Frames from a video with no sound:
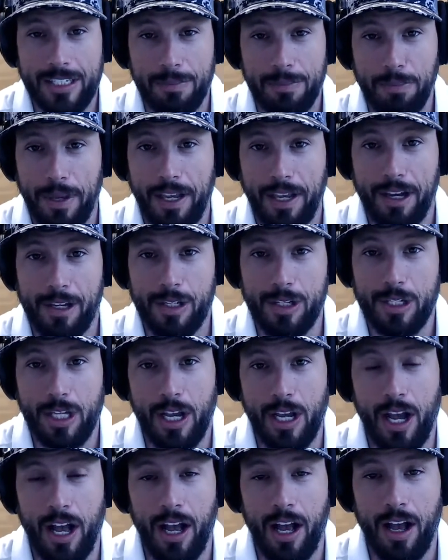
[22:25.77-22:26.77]
because
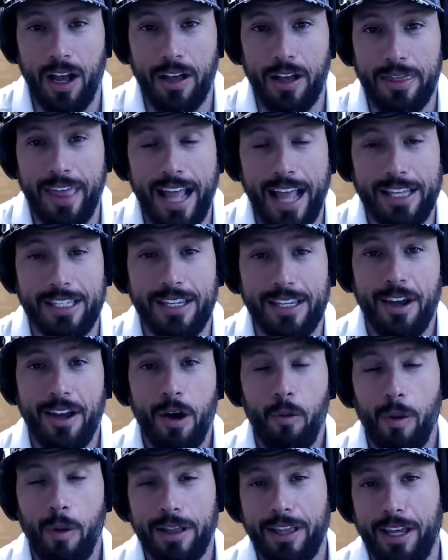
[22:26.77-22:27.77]
that's
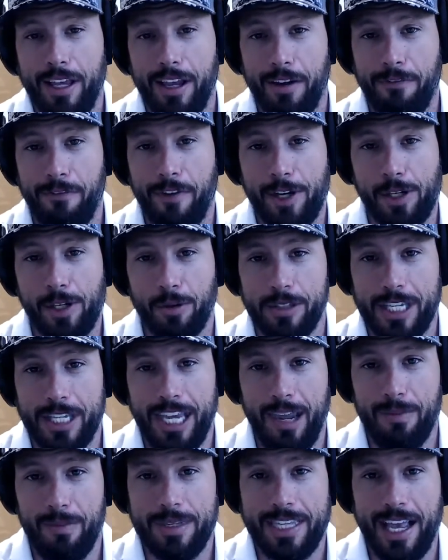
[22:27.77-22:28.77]
what the official
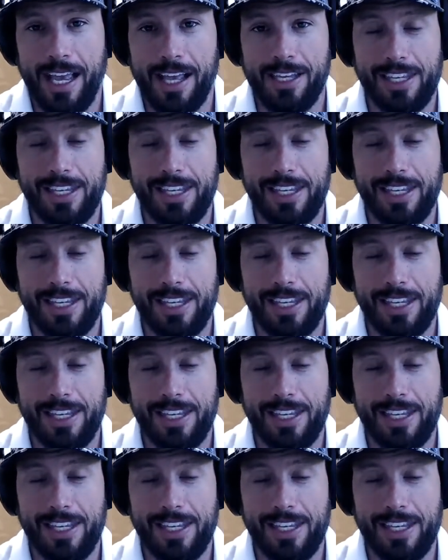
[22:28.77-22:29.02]
team says.